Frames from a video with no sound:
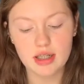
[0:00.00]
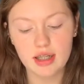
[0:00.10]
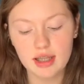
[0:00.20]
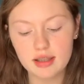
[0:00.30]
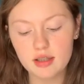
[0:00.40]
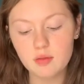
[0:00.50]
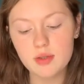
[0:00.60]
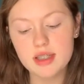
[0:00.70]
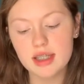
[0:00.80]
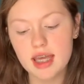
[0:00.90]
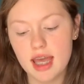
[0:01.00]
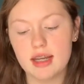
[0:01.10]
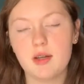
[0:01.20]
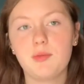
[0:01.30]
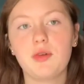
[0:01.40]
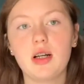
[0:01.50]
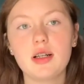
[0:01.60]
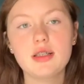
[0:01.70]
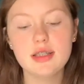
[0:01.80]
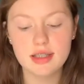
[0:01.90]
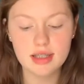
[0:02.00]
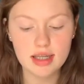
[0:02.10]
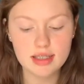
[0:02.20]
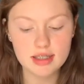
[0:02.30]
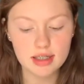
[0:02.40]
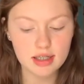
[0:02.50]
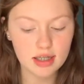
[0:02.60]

England was again a Protestant nation,